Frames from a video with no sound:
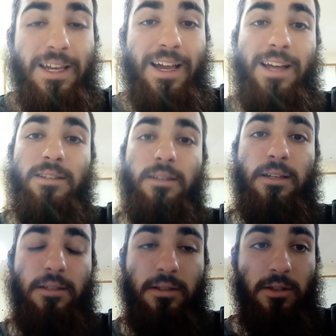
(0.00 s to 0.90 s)

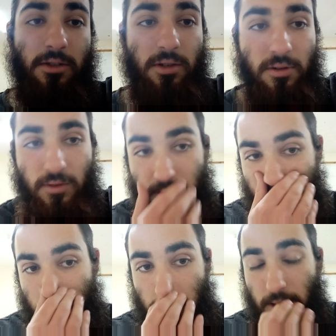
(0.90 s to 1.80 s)
candidate to serve as
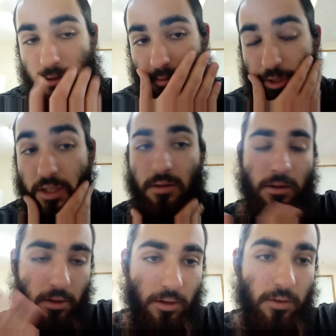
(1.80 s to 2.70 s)
Mashiach, to be
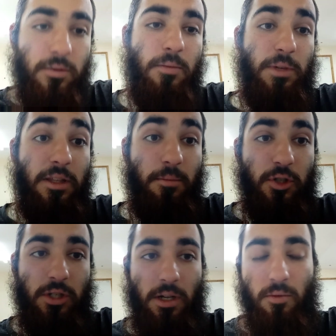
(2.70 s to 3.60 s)
the
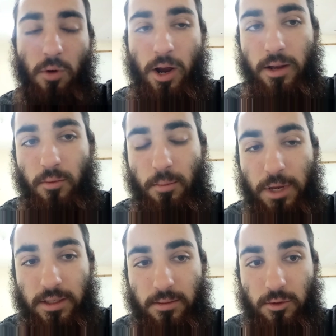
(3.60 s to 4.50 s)
Mashiach? Why? What
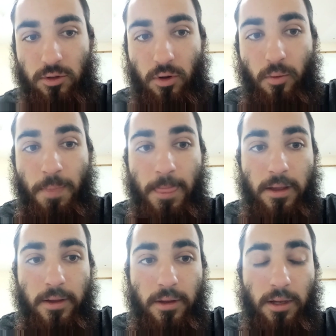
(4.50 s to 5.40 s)
makes him so
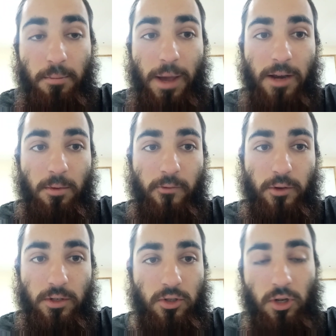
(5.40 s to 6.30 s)
compatible for
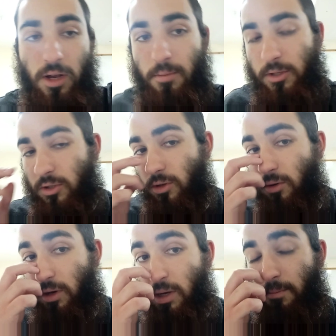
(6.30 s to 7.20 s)
this job and
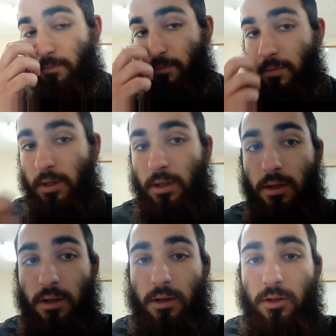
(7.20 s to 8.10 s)
so
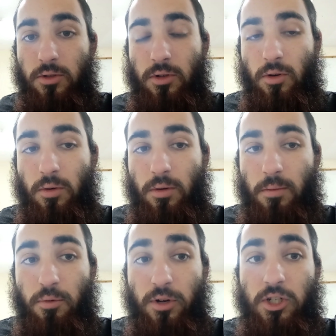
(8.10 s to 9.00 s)
so
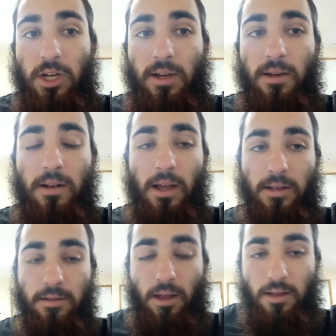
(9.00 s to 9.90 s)
appreciated
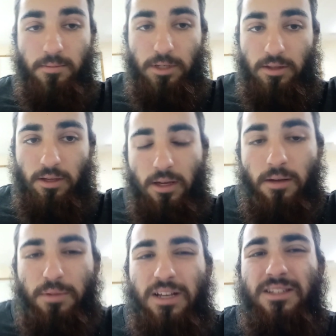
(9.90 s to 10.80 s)
as being the king,
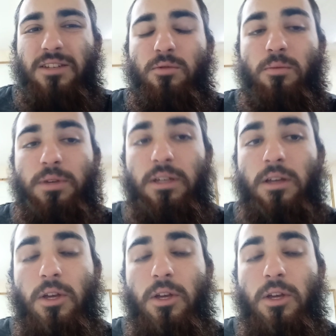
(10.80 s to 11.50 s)
because he will be